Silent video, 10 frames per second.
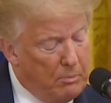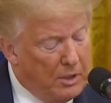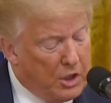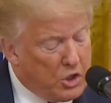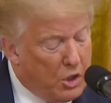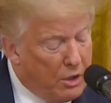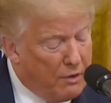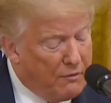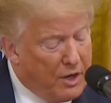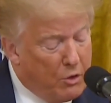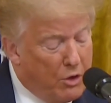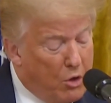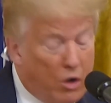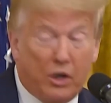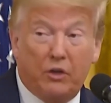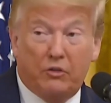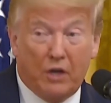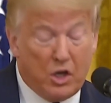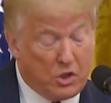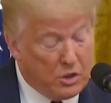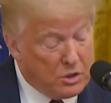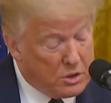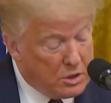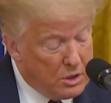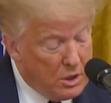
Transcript: military and veteran organizations,